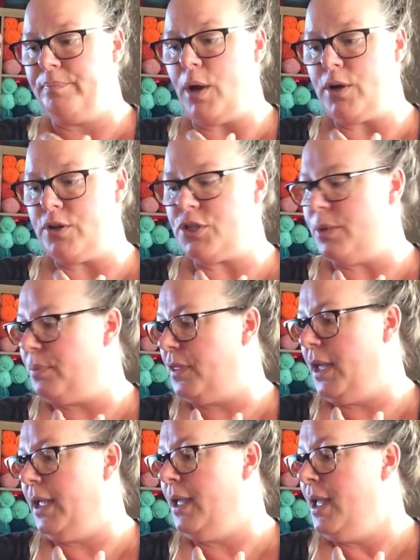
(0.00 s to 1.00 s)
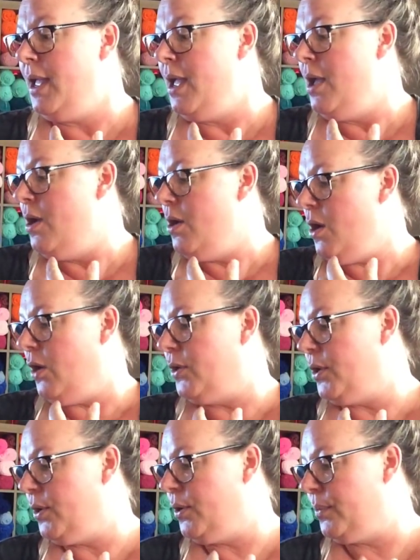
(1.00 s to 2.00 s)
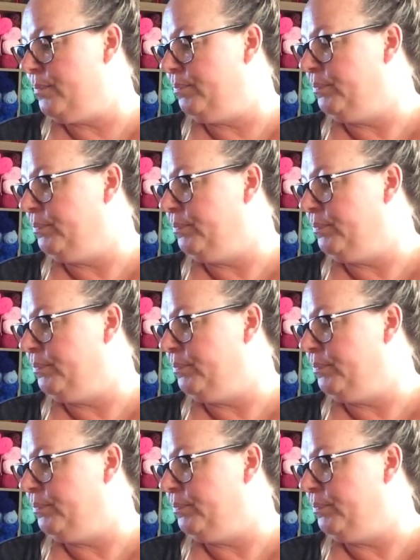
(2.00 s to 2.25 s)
partnership thing on her